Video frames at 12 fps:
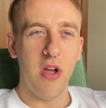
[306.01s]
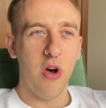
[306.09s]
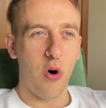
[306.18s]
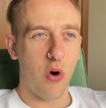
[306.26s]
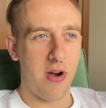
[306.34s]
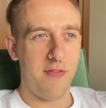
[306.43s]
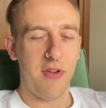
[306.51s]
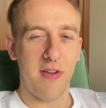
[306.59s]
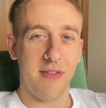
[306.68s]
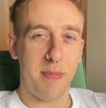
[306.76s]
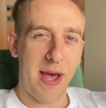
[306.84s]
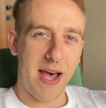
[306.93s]
or if you have
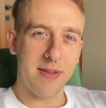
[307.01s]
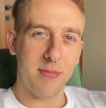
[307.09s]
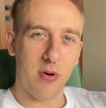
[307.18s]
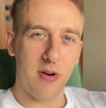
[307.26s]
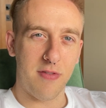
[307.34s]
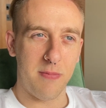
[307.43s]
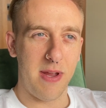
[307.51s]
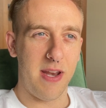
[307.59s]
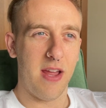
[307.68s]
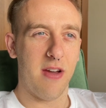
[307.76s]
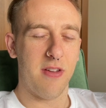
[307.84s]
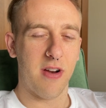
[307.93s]
a passport from
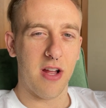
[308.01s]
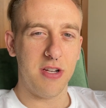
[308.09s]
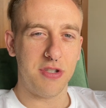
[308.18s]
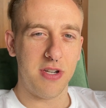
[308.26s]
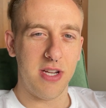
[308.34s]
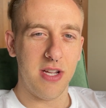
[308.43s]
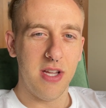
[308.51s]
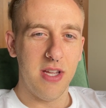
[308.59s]
any other country,